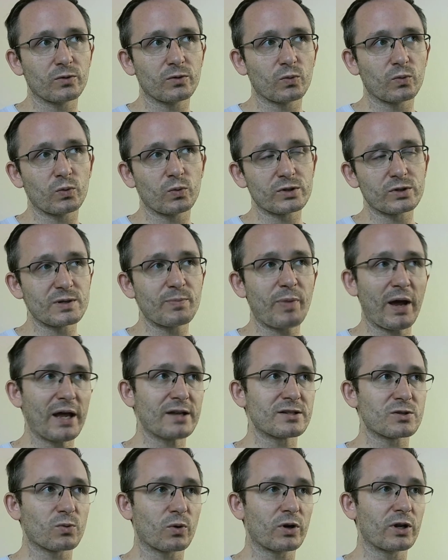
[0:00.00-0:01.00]
well, it
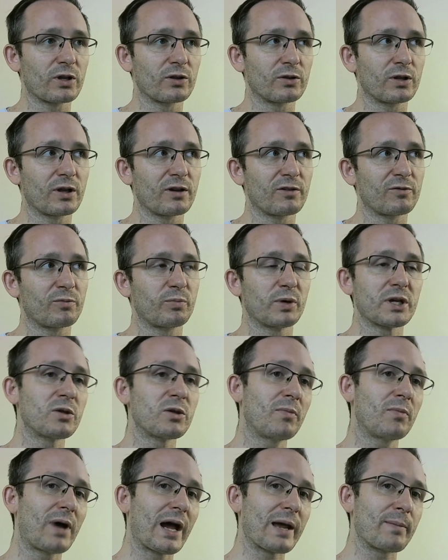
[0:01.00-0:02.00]
depends where you live, but you
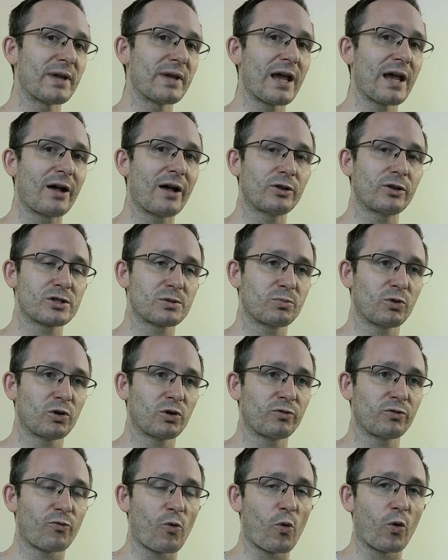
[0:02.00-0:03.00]
might be eligible
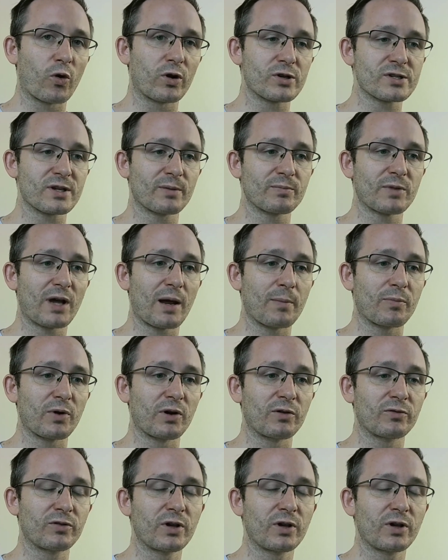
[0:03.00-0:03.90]
for some type of